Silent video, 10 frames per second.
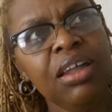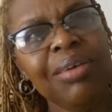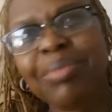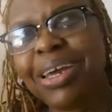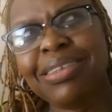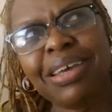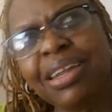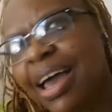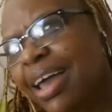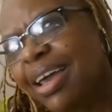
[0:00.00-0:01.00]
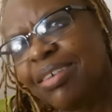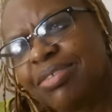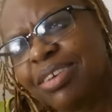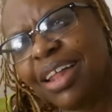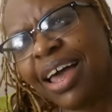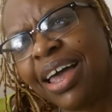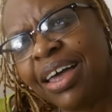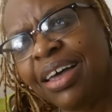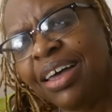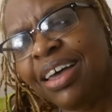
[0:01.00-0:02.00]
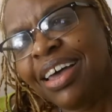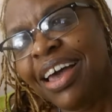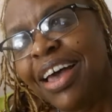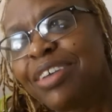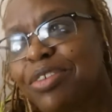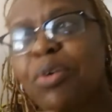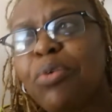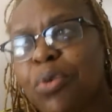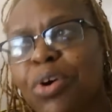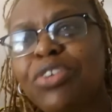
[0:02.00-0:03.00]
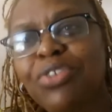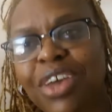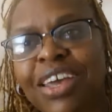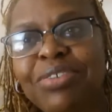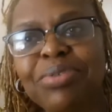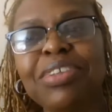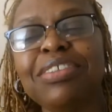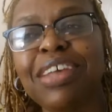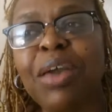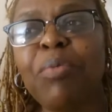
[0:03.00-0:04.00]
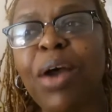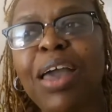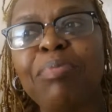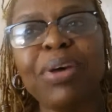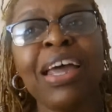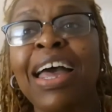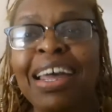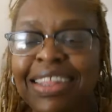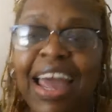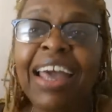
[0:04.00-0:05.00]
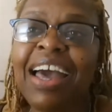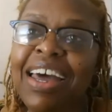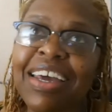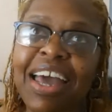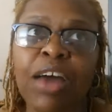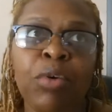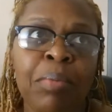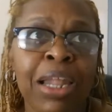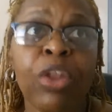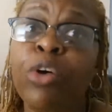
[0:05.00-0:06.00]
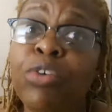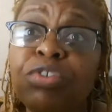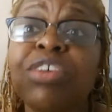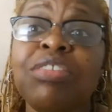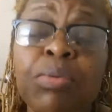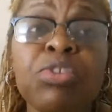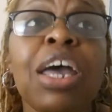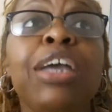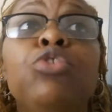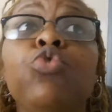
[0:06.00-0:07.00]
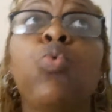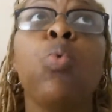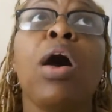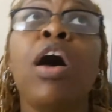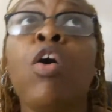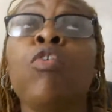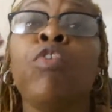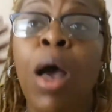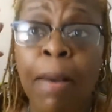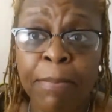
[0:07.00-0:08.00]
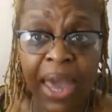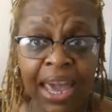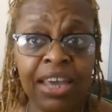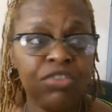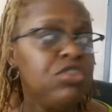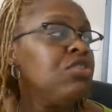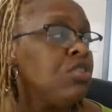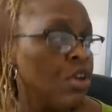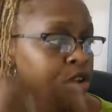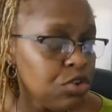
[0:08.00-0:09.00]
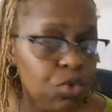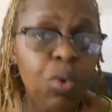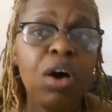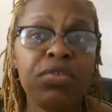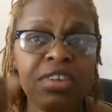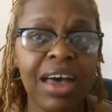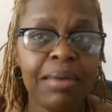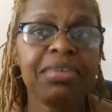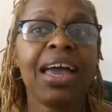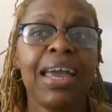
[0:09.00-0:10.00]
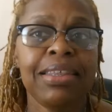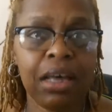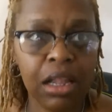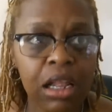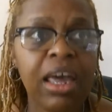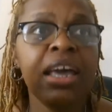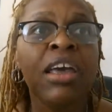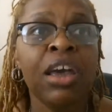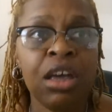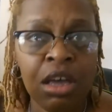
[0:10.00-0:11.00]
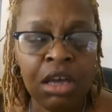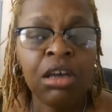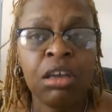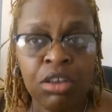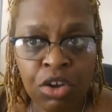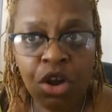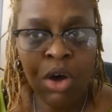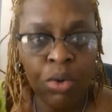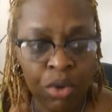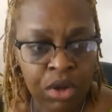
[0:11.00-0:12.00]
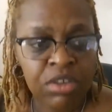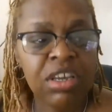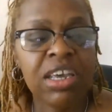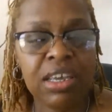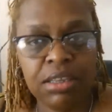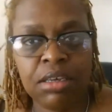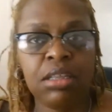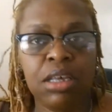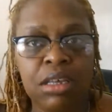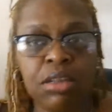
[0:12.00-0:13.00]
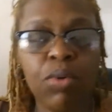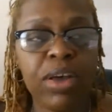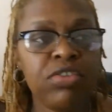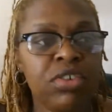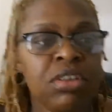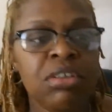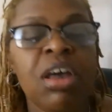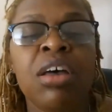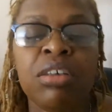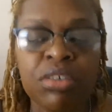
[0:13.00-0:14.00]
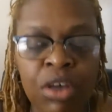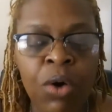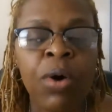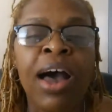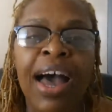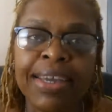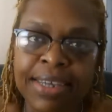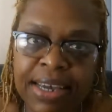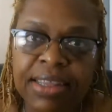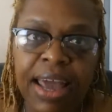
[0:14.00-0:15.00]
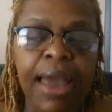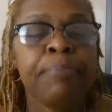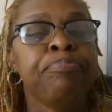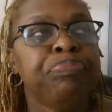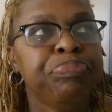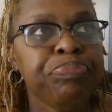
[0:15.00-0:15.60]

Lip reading: And I'm like, didn't I answer that? So of course you answered the same way, but that kind of got on my nerves because it was like 12 pages, 12 times I had to click, you know, to get to these questions. So I did that.